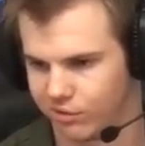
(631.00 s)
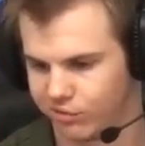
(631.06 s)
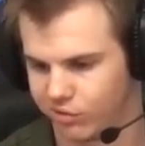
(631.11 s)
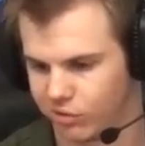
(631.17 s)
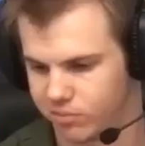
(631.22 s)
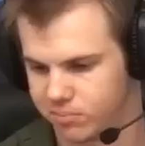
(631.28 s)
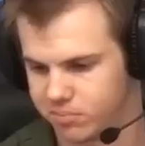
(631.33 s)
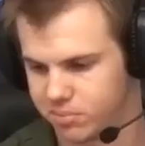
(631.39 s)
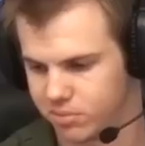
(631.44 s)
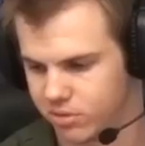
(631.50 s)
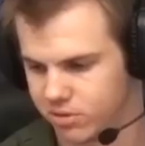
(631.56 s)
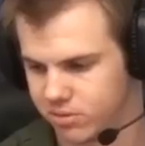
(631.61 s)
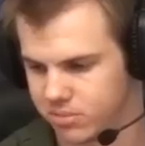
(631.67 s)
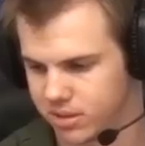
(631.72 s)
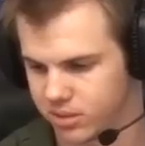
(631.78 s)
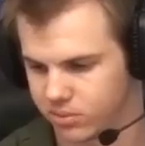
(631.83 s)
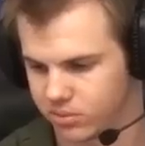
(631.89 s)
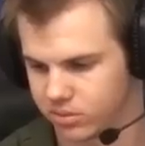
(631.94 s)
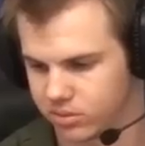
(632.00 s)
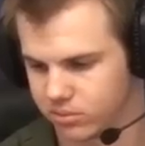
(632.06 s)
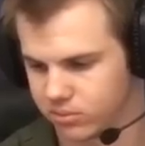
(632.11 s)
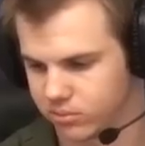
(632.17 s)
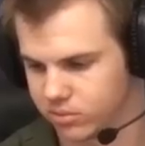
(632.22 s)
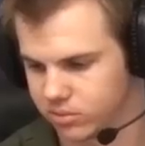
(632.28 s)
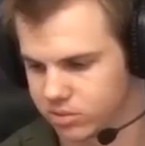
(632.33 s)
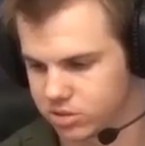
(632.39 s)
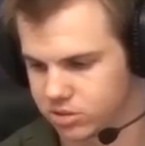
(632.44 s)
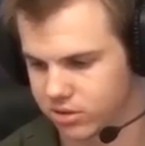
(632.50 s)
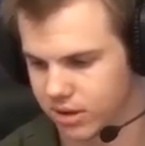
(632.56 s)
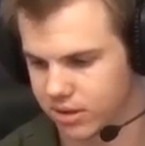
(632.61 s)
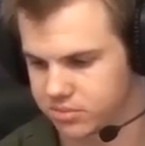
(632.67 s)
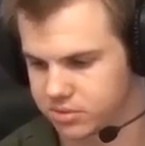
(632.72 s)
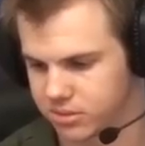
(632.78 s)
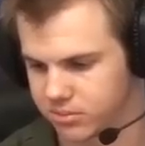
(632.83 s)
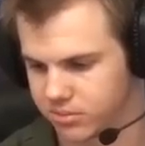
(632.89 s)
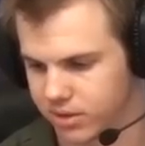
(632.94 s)
For Boomy, we'll just
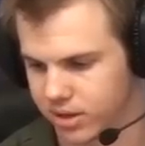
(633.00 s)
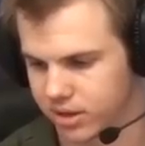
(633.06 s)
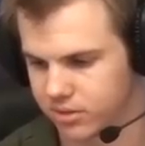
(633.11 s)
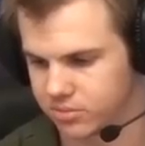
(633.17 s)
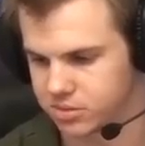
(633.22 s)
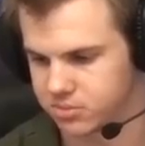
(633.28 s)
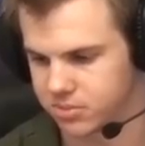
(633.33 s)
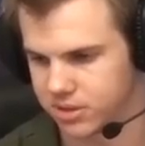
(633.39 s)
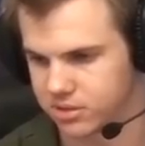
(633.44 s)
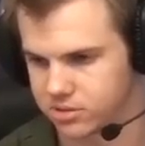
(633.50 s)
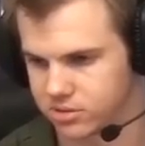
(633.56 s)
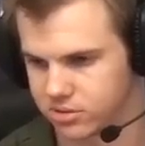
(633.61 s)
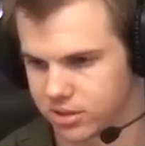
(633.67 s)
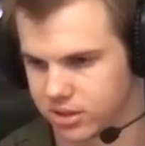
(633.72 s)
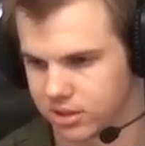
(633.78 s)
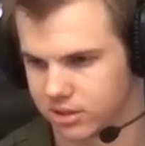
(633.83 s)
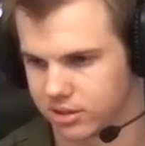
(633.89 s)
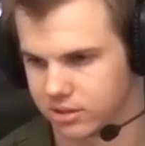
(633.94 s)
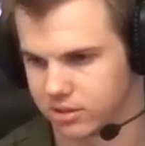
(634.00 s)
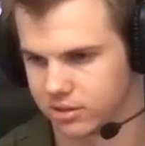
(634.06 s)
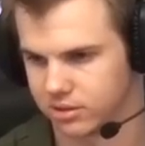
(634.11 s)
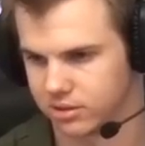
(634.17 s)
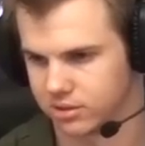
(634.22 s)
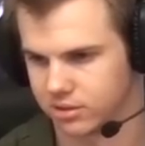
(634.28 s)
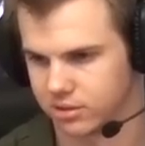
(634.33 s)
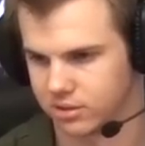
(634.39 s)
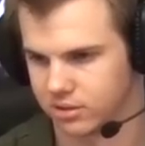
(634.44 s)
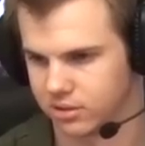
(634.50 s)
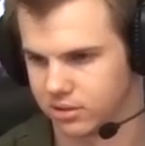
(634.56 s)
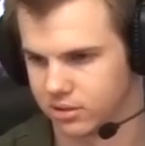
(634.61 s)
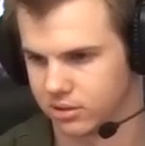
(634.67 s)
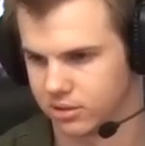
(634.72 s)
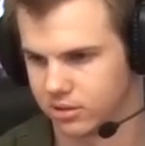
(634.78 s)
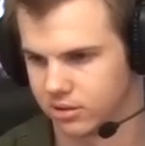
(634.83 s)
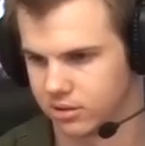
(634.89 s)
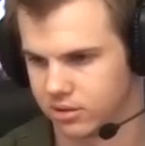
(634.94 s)
grab some random Spencer and Hill,
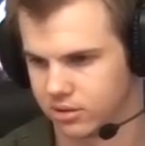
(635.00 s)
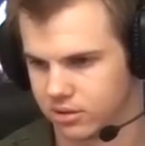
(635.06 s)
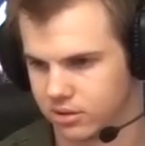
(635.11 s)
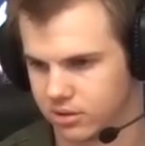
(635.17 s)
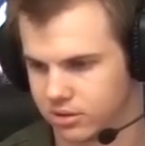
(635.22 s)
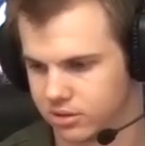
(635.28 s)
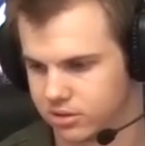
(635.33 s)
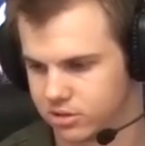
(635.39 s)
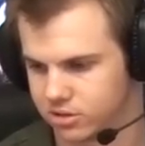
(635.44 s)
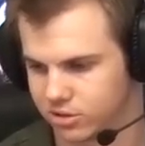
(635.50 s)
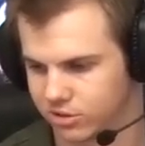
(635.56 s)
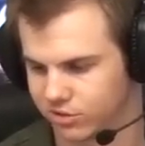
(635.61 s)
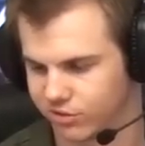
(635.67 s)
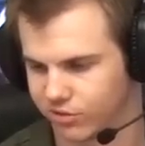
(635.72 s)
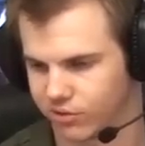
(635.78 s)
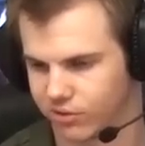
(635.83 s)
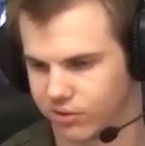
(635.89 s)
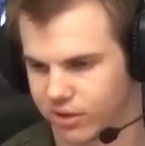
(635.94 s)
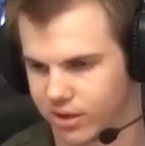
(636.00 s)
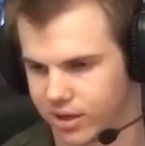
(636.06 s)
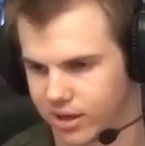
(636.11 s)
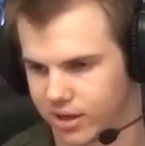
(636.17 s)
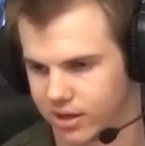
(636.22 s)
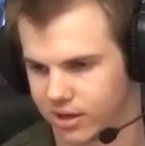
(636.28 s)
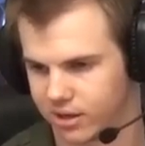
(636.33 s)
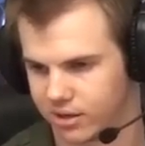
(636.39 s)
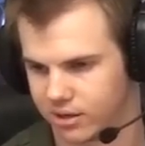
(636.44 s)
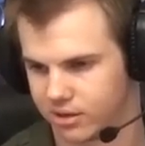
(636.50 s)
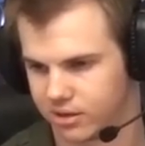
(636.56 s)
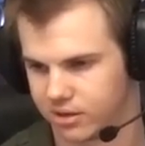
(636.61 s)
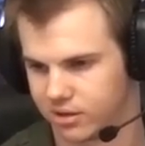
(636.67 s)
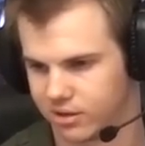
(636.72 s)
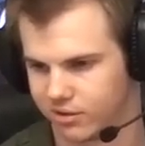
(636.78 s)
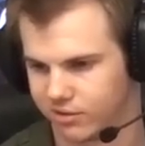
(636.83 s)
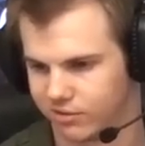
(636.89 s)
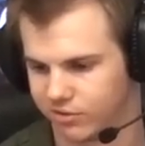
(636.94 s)
just for
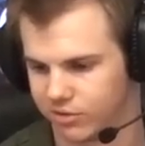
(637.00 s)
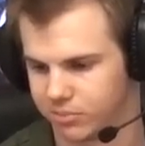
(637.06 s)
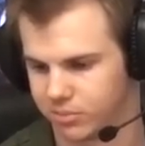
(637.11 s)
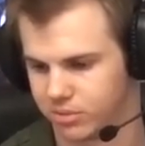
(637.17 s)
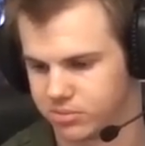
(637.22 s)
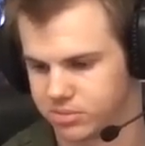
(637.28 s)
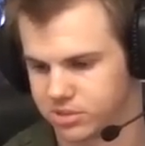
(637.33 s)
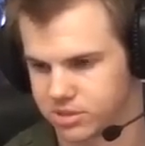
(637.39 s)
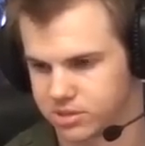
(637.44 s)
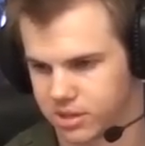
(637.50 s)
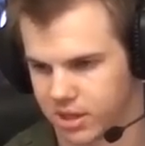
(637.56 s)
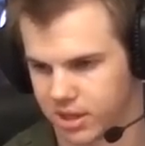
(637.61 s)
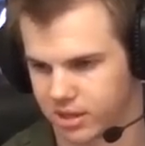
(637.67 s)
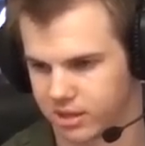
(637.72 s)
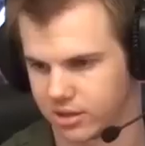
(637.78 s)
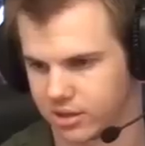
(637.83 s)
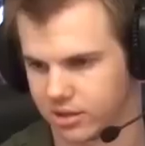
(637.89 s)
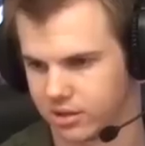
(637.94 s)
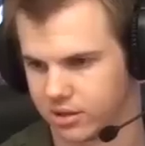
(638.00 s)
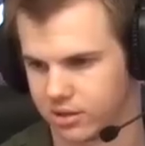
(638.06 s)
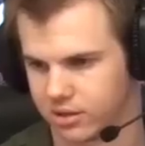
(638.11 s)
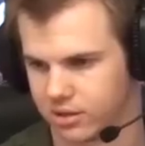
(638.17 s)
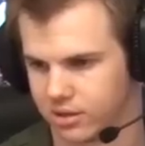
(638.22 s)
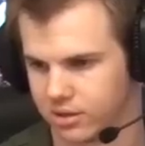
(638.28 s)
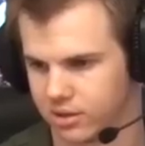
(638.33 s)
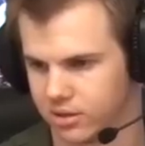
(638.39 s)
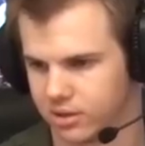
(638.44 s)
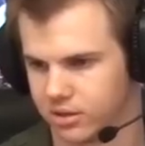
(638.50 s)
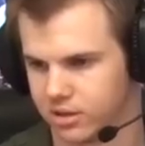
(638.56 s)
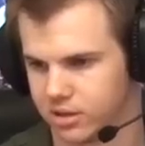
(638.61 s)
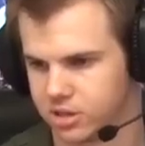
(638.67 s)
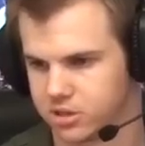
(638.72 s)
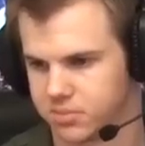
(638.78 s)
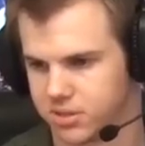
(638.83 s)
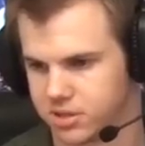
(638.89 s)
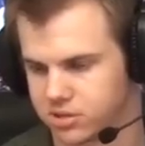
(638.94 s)
Boom's sake.
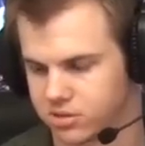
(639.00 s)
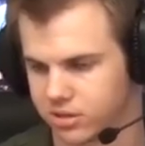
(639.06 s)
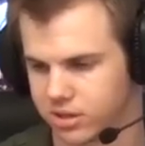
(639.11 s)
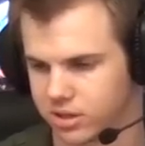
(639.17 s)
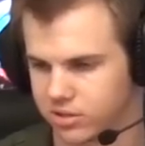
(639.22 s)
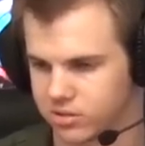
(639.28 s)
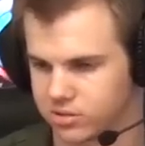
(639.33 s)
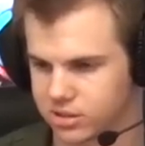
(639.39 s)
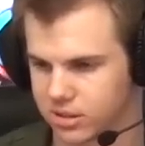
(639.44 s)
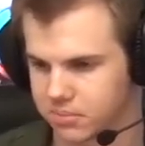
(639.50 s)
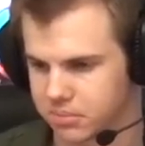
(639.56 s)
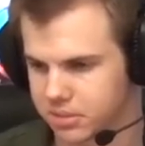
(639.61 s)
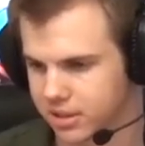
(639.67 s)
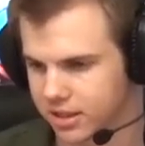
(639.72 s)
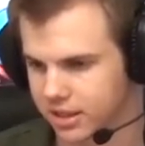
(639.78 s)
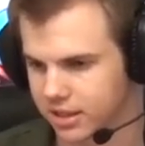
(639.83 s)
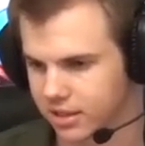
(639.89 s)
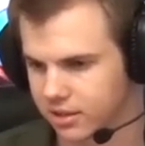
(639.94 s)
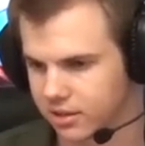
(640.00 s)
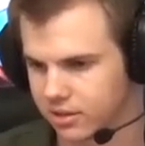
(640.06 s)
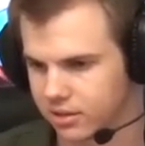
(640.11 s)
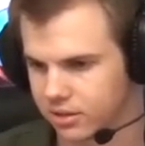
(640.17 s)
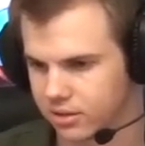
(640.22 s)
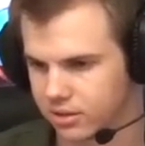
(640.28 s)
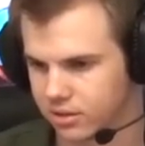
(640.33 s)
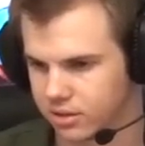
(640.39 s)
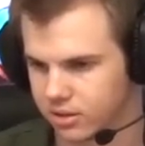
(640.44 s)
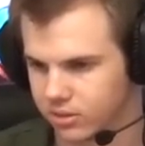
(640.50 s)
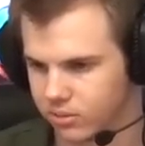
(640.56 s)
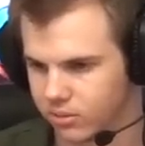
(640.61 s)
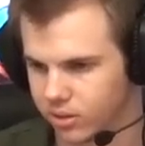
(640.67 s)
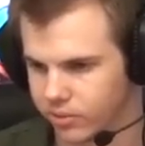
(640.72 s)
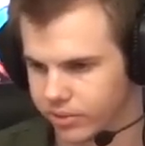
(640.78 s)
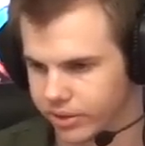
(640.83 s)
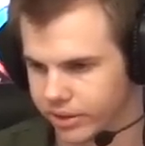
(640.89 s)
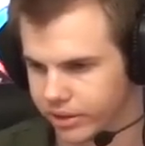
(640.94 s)
Spencer and Hill something.
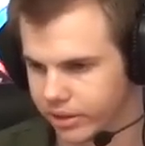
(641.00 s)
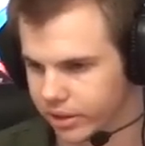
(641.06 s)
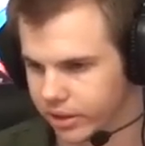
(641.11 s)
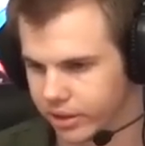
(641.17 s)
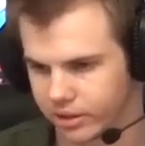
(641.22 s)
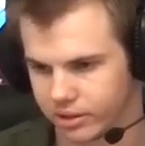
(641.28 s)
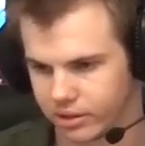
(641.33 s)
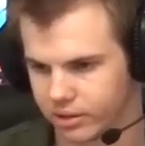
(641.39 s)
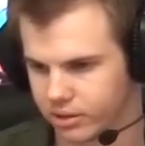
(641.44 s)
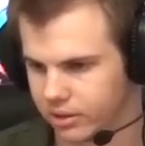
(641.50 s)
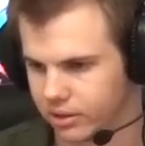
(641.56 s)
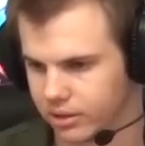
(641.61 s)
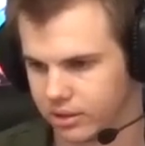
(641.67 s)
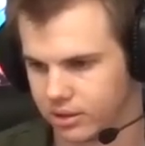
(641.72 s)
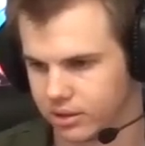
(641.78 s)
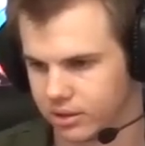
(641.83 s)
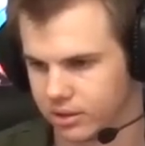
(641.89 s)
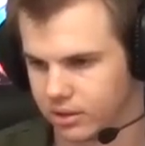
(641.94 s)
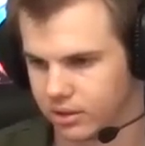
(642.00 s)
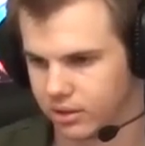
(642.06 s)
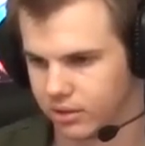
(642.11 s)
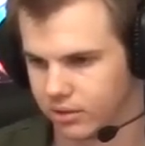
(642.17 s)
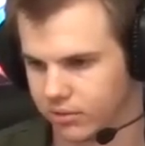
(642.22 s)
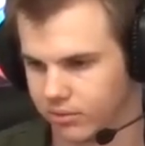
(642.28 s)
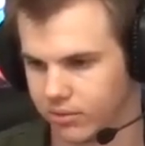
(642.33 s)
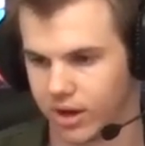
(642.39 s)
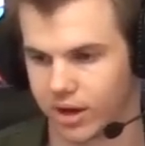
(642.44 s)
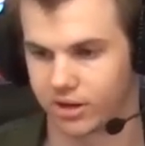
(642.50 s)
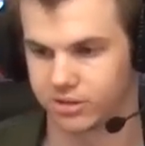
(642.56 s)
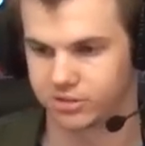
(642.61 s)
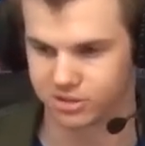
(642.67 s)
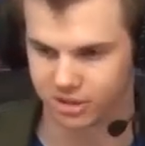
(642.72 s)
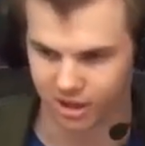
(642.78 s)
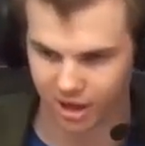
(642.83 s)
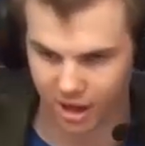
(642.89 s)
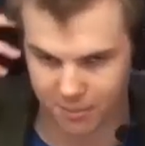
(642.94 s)
What do we got? Right on
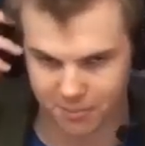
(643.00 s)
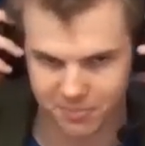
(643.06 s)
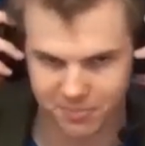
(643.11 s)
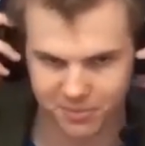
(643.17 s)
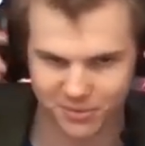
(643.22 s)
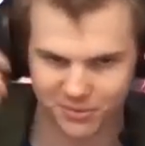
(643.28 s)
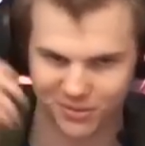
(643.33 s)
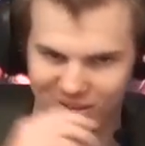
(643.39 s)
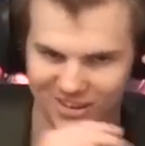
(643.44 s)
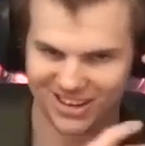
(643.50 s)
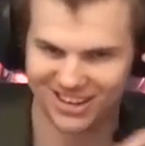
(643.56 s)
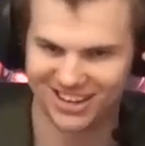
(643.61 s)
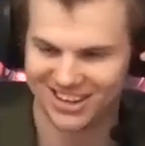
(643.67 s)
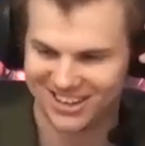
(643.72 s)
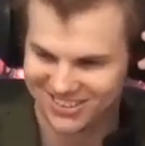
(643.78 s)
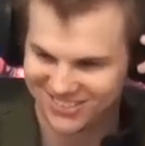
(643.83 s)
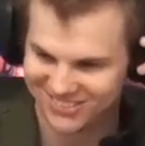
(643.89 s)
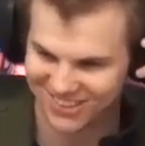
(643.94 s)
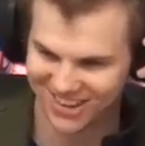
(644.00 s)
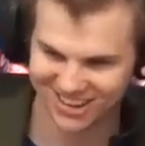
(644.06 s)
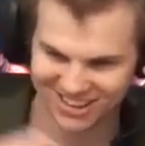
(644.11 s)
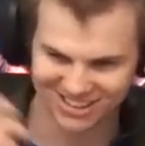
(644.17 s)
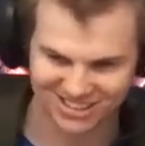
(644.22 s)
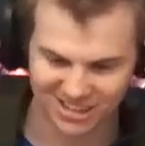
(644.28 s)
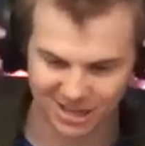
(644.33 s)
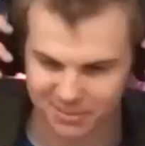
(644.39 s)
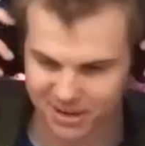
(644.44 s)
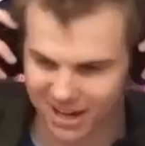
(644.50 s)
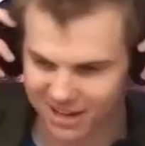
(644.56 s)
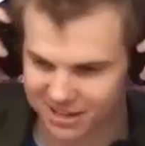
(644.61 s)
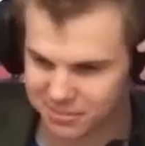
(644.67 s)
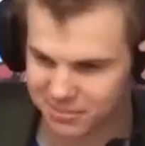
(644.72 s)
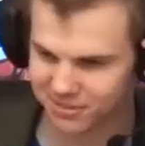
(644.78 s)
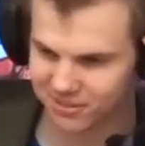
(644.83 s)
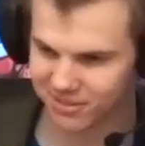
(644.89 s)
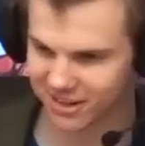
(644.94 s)
time. Right on time. It had
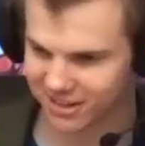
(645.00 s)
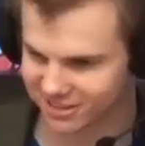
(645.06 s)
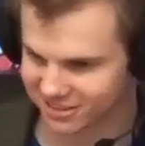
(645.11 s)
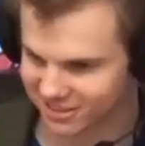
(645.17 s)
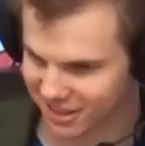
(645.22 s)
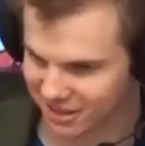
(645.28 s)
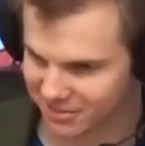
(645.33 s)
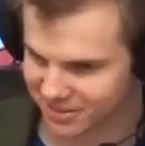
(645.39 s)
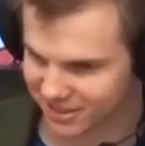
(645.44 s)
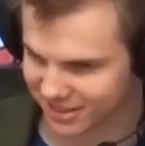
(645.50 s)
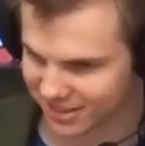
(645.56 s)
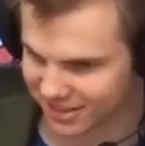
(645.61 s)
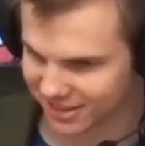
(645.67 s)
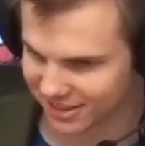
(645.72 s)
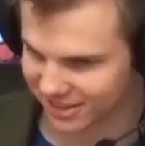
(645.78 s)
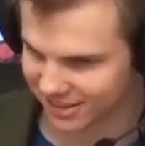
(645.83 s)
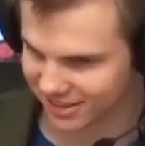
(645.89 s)
to be right on time, didn't it?